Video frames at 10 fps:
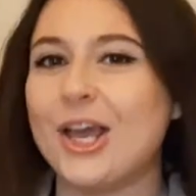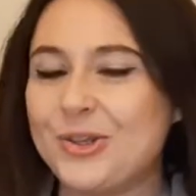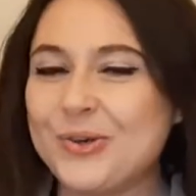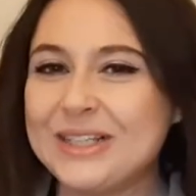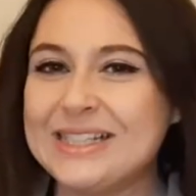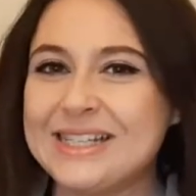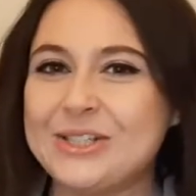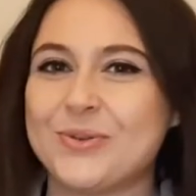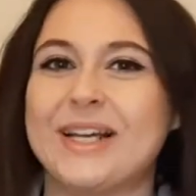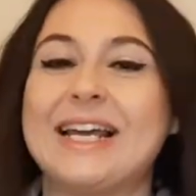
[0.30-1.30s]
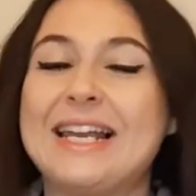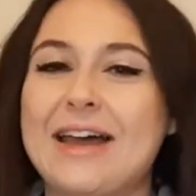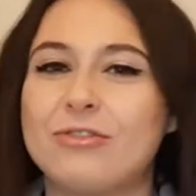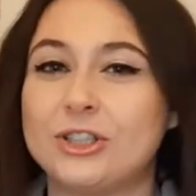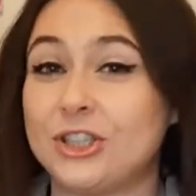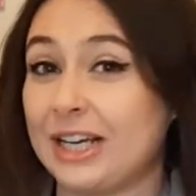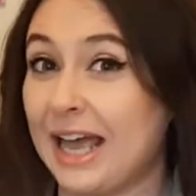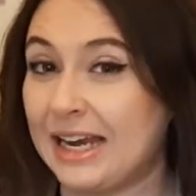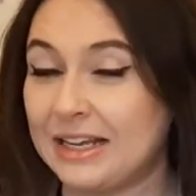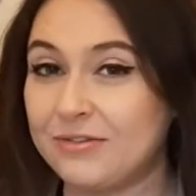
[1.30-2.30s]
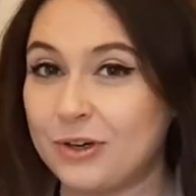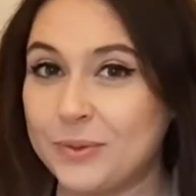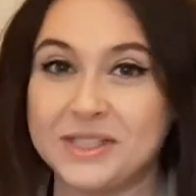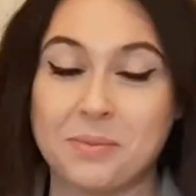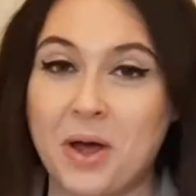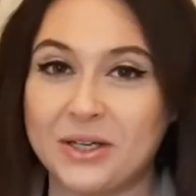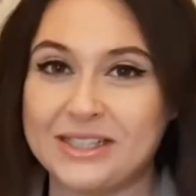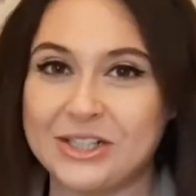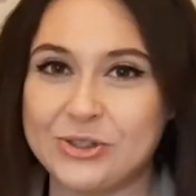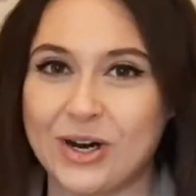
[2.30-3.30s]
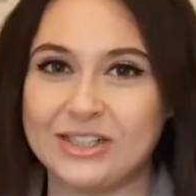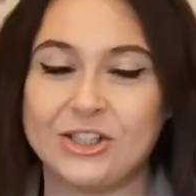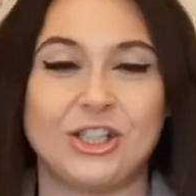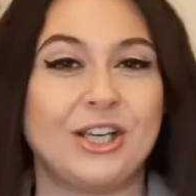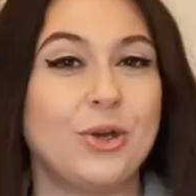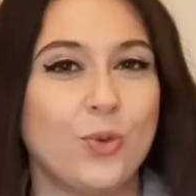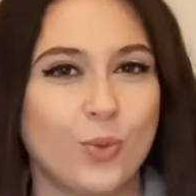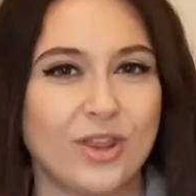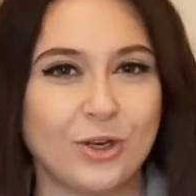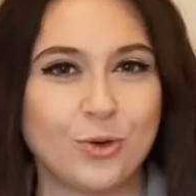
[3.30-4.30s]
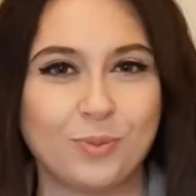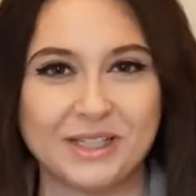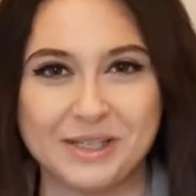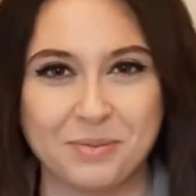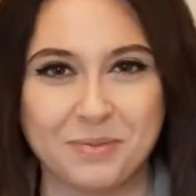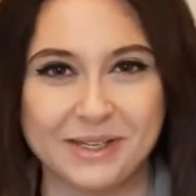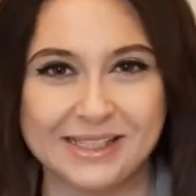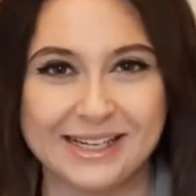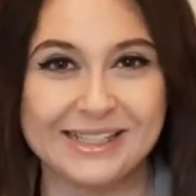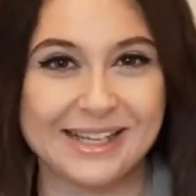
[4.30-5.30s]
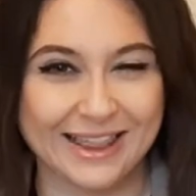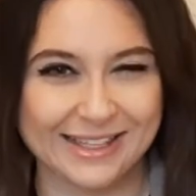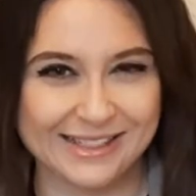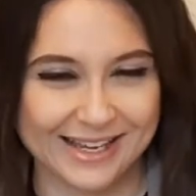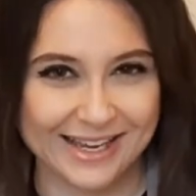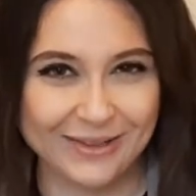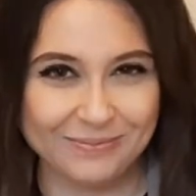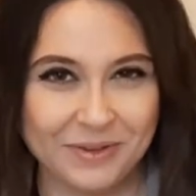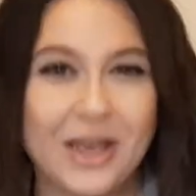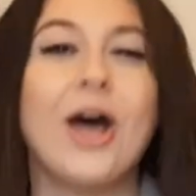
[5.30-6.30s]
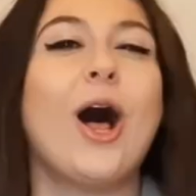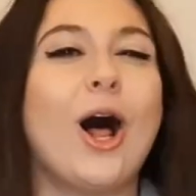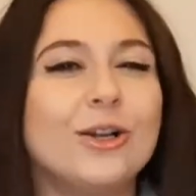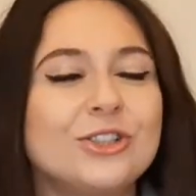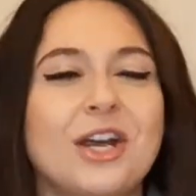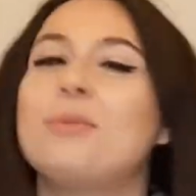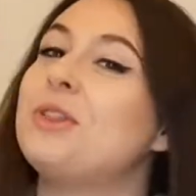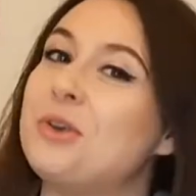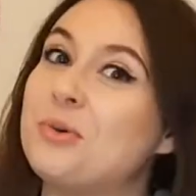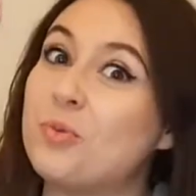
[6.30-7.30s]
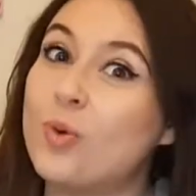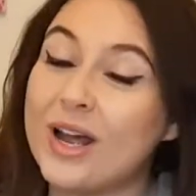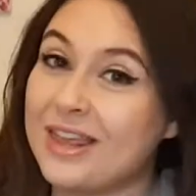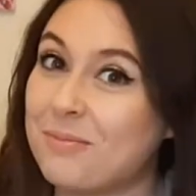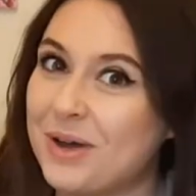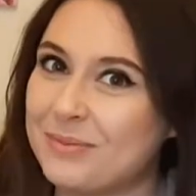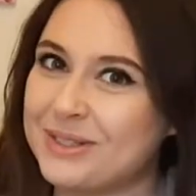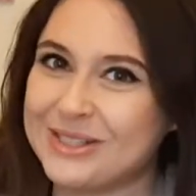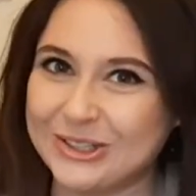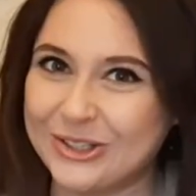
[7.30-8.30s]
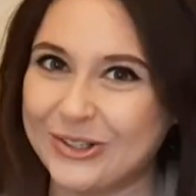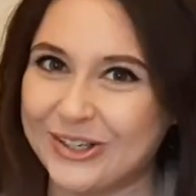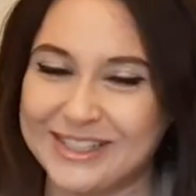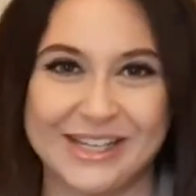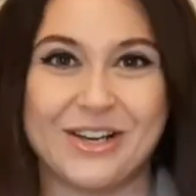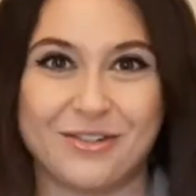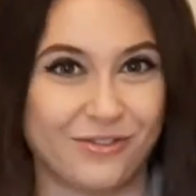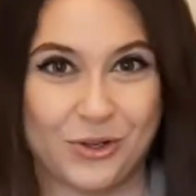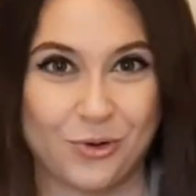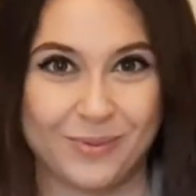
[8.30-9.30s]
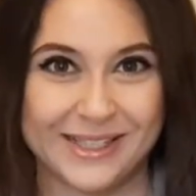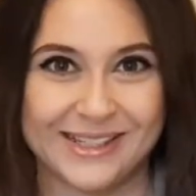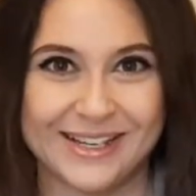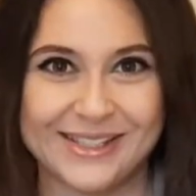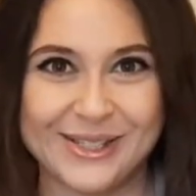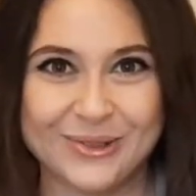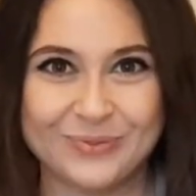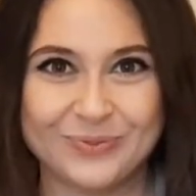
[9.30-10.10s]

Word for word: Are you considering leveraging an influencer marketing strategy within your B2B business this year? I'll share with you why that might be such a good idea for your business.